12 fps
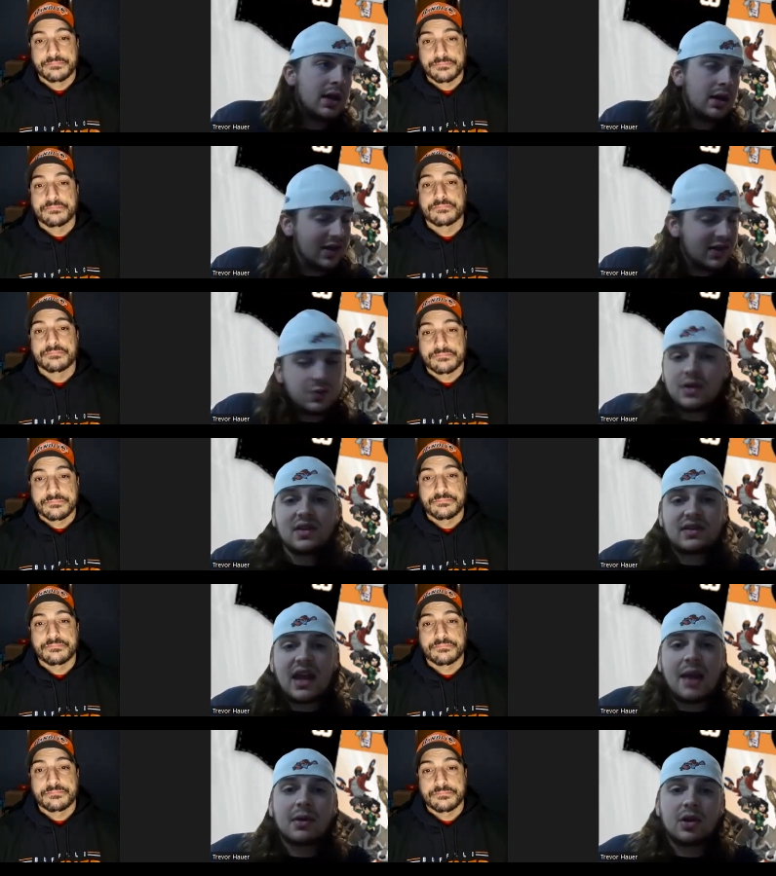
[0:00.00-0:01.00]
Speaker 1: and let's win
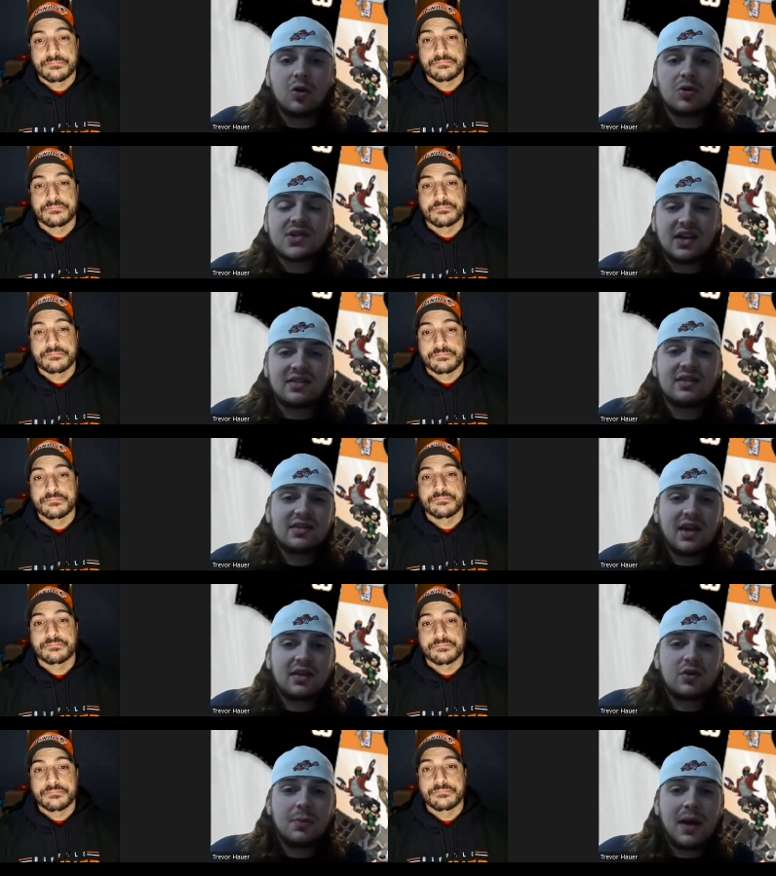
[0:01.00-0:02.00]
this game and go six and
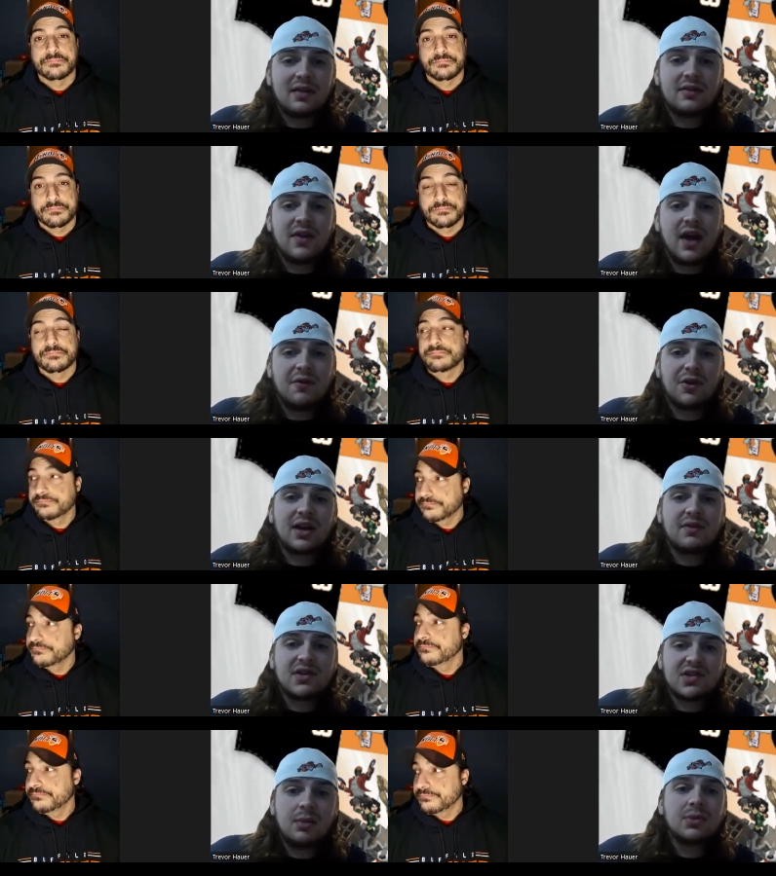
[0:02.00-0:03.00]
six. Go back to five hundred.
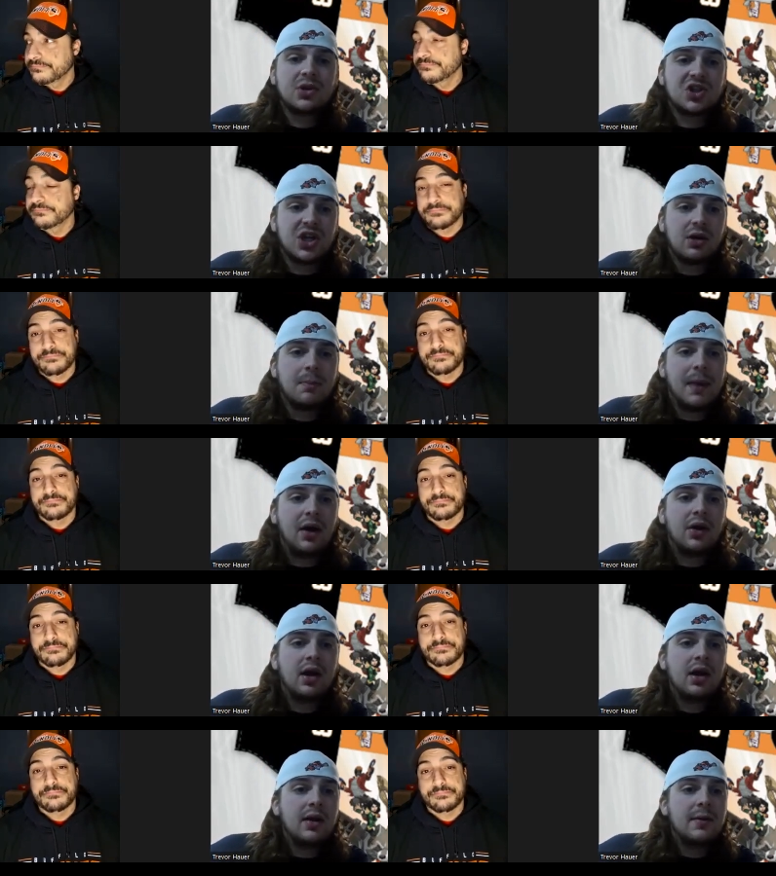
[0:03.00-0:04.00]
Give us something to cheer
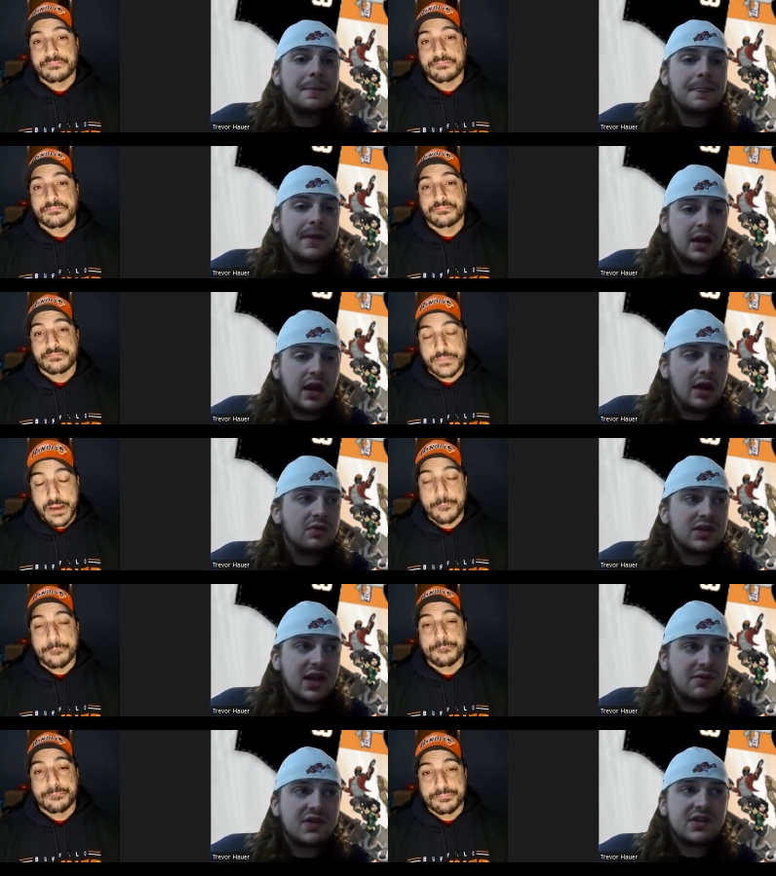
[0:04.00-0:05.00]
about, and
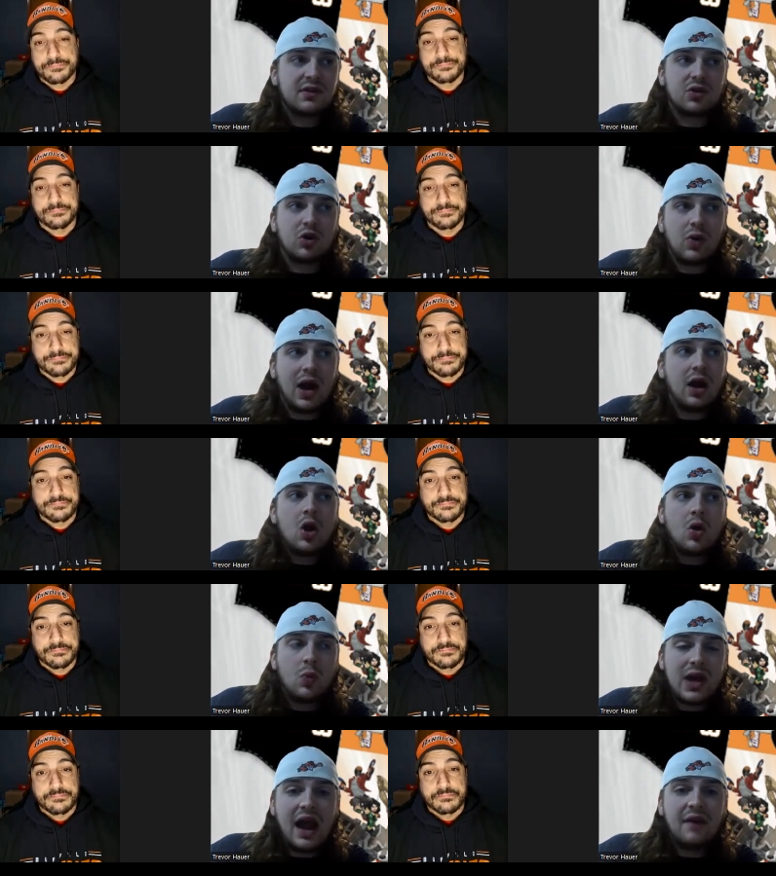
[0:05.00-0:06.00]
yep. give us a crown.
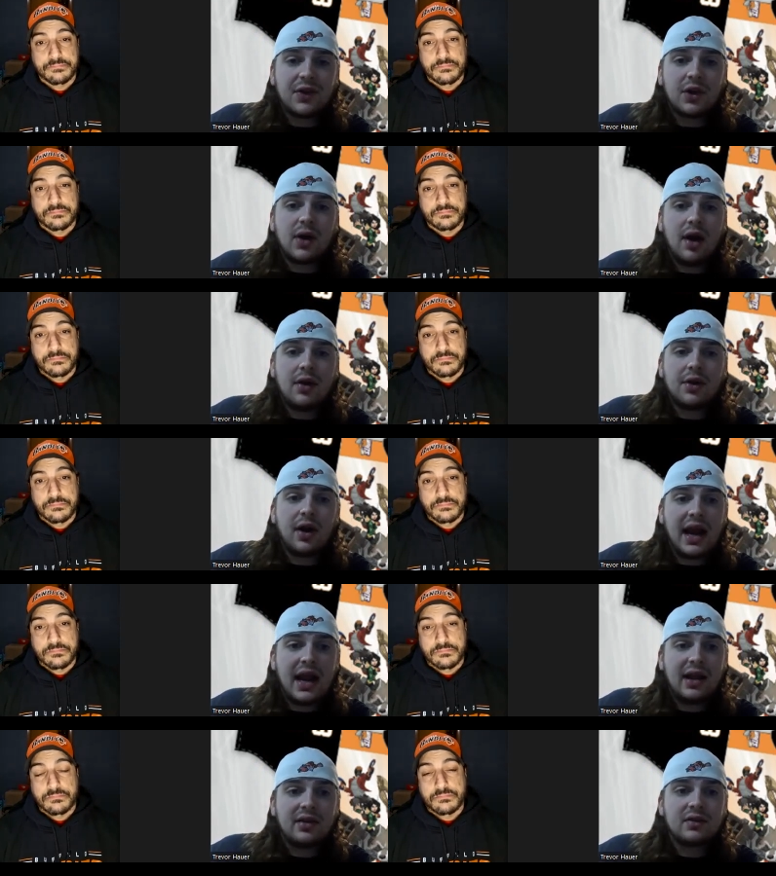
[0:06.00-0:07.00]
We have the crown in our
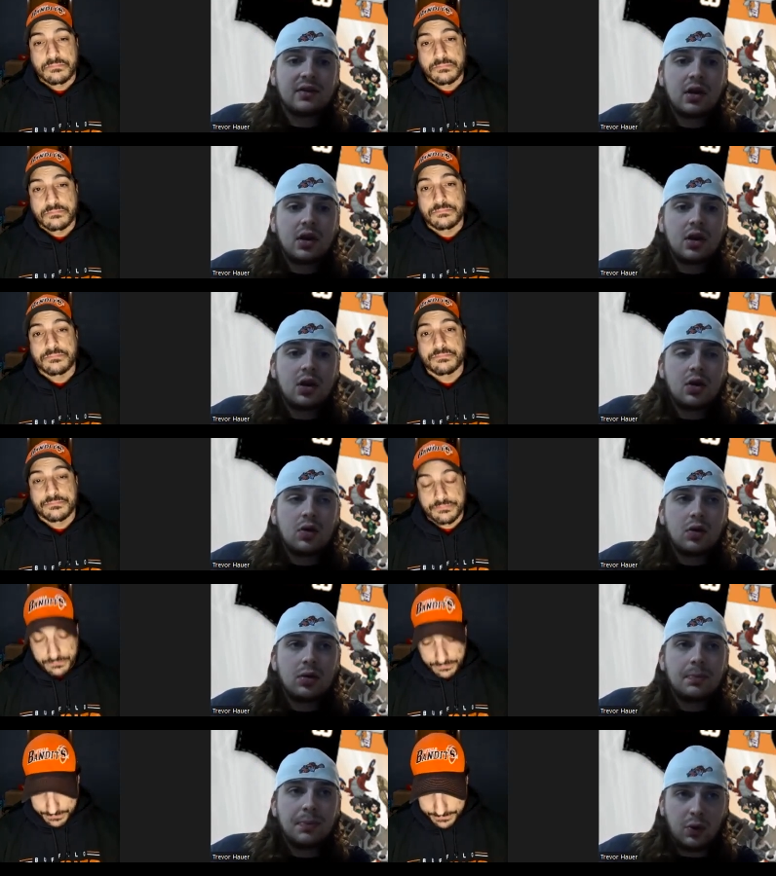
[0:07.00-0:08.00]
hands.
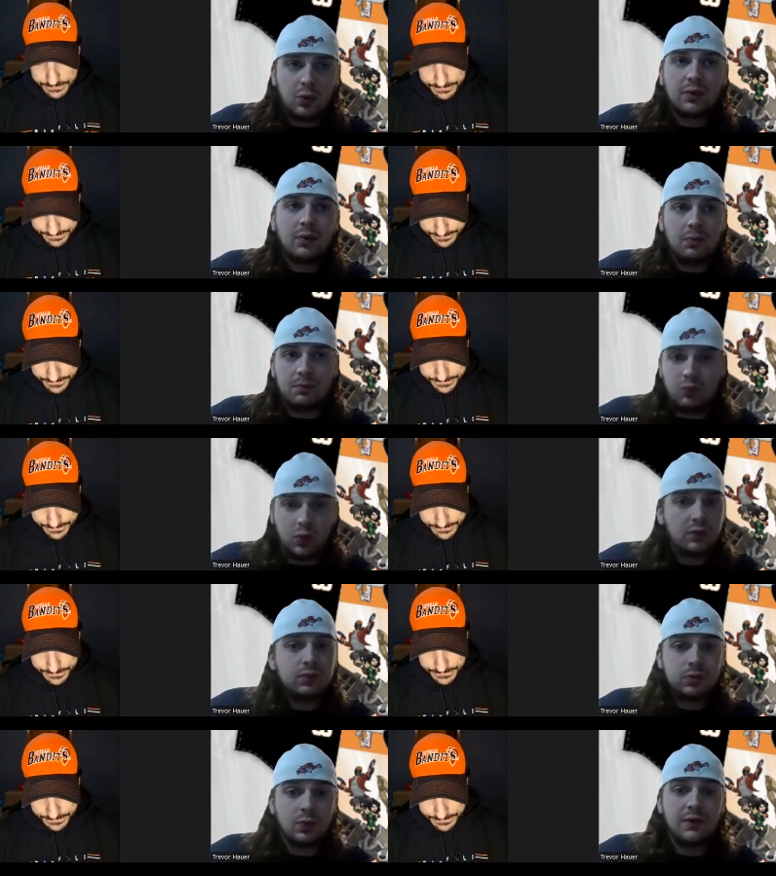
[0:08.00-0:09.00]
Mm-hmm.
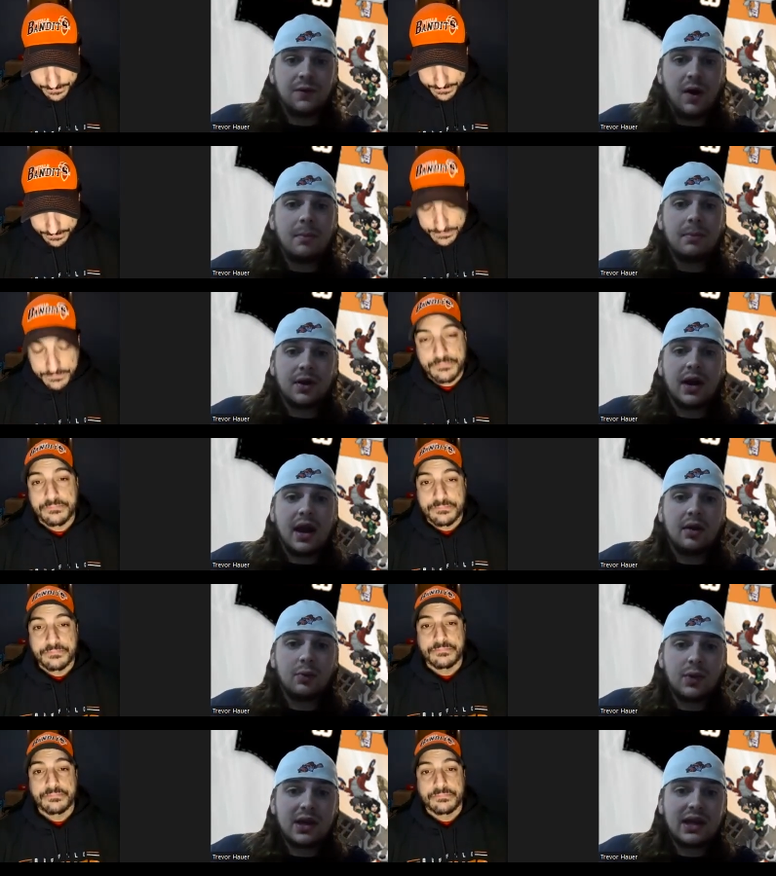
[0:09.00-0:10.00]
we're we're fumbling
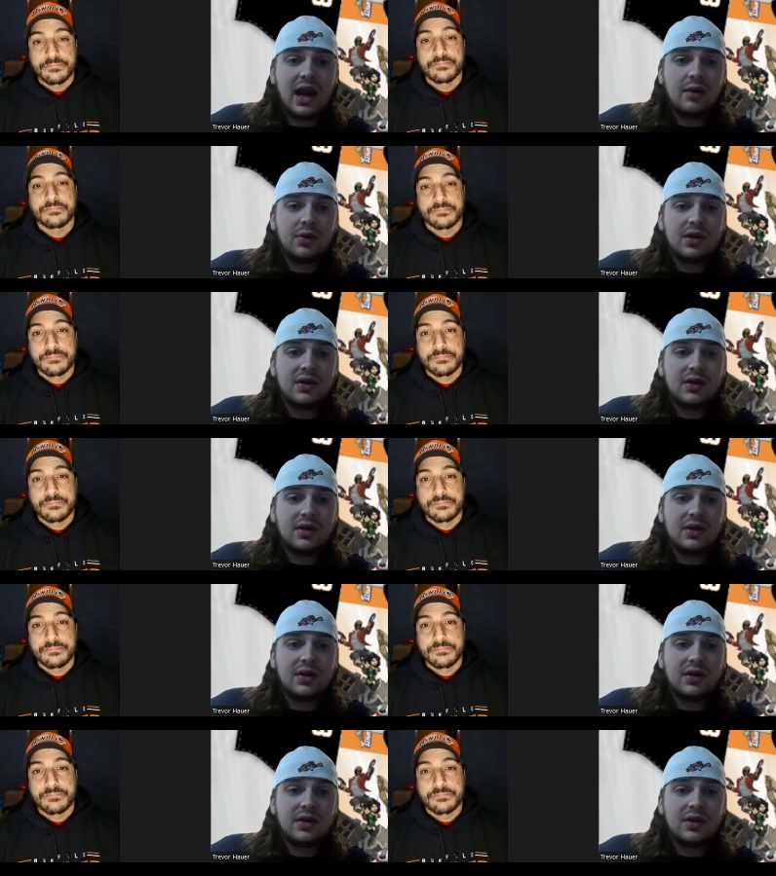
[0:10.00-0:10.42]
it. We can't really